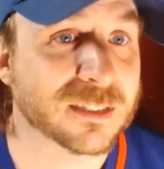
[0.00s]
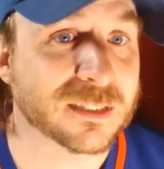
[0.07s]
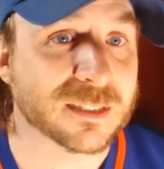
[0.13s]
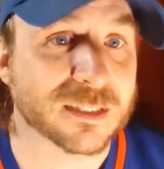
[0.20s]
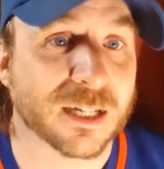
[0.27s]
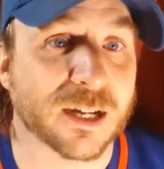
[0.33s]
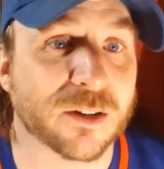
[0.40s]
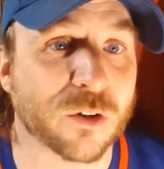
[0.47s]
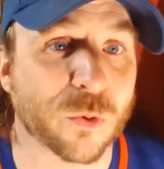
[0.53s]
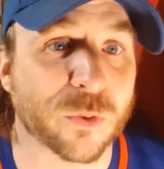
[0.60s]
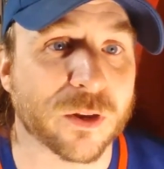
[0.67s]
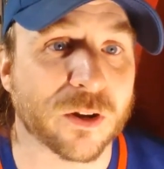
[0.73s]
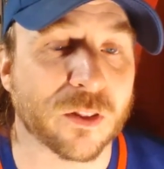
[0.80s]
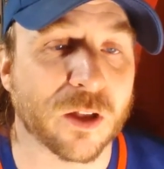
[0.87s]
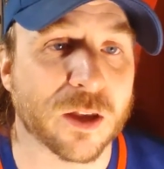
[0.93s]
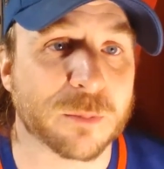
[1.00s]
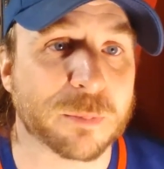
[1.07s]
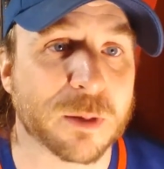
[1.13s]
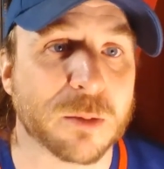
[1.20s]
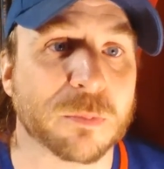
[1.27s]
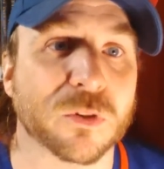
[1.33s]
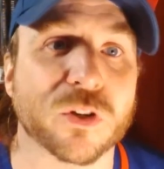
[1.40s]
I know that a lot of
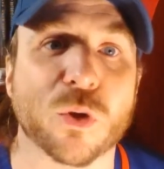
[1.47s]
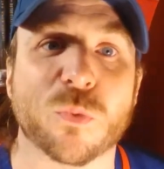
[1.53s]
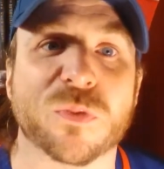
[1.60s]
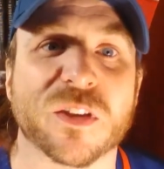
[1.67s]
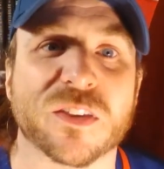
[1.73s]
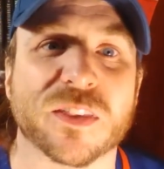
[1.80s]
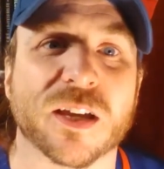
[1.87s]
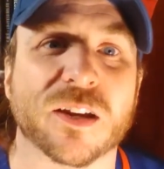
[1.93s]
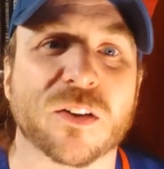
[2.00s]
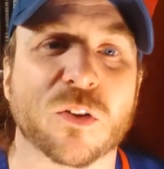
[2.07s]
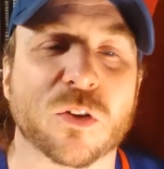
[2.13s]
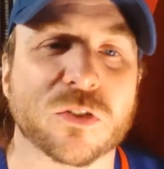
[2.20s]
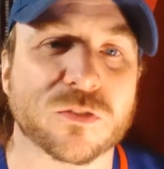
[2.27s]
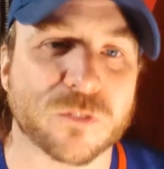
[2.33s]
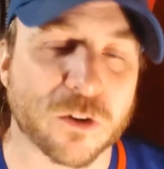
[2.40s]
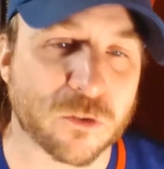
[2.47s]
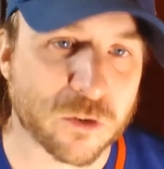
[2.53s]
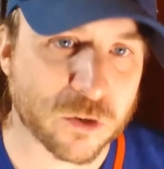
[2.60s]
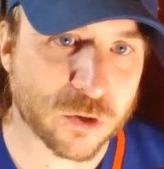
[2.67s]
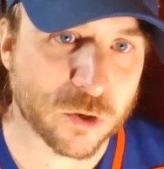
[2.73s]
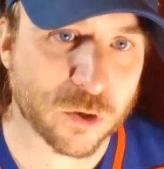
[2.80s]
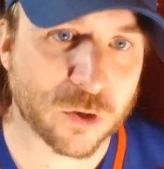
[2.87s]
people don't think that looks very
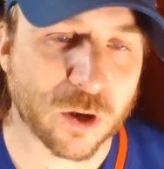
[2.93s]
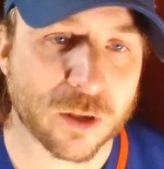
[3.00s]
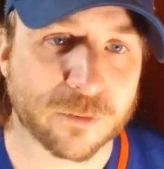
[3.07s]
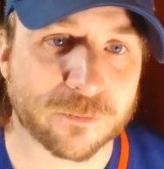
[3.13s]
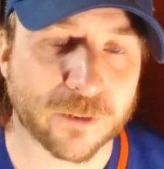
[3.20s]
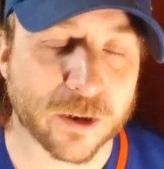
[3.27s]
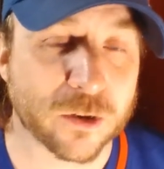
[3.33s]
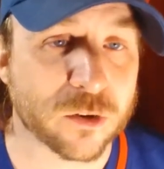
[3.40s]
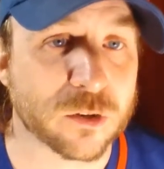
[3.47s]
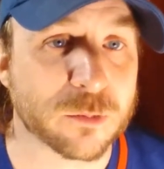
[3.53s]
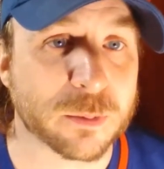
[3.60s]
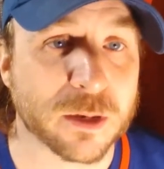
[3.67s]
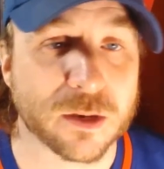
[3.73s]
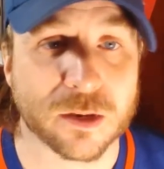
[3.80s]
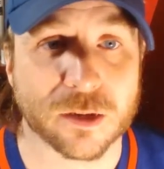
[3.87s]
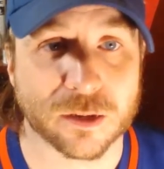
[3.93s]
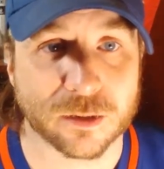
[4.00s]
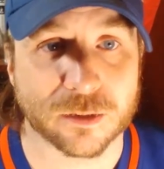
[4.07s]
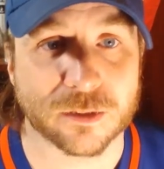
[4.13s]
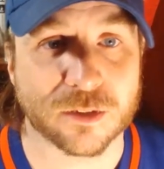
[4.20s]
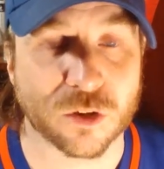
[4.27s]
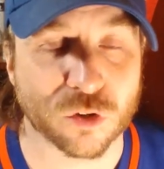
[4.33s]
good on a fighter to be,
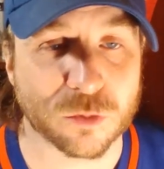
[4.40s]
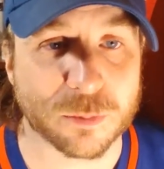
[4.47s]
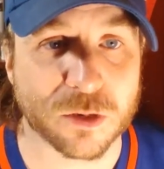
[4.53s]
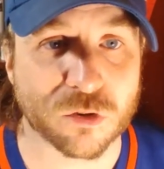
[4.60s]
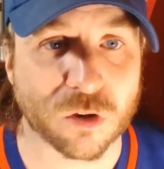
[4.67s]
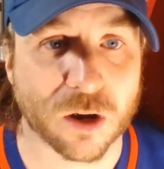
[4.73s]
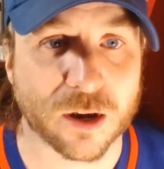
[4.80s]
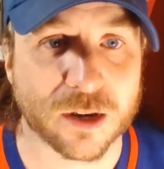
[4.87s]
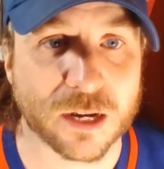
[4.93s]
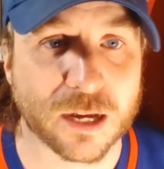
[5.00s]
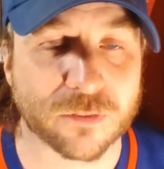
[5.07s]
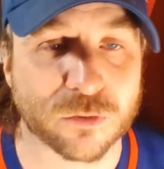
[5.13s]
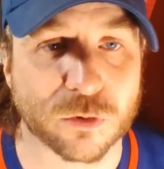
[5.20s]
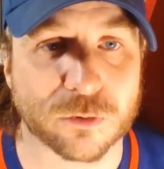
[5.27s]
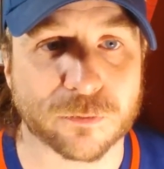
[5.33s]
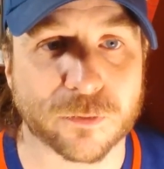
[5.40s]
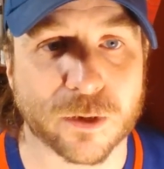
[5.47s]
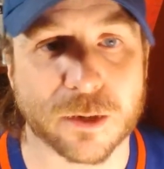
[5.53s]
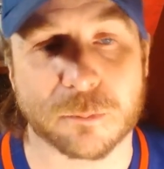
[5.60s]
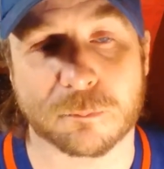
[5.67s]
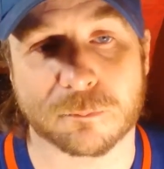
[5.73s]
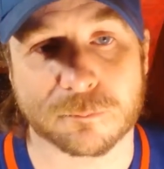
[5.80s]
to be crying after a
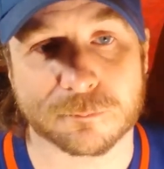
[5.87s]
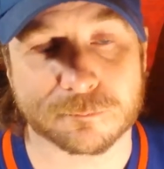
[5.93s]
fight.